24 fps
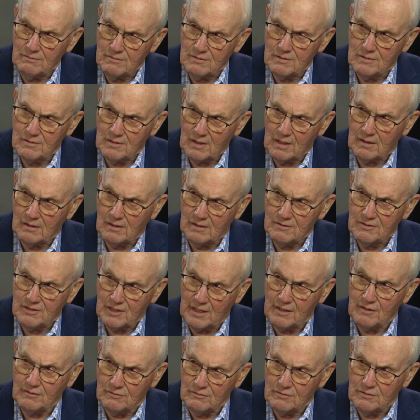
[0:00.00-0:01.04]

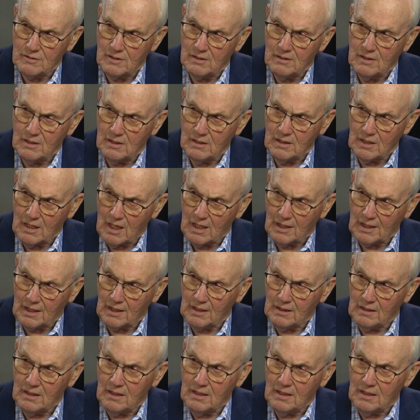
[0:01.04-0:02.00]
sales cutting.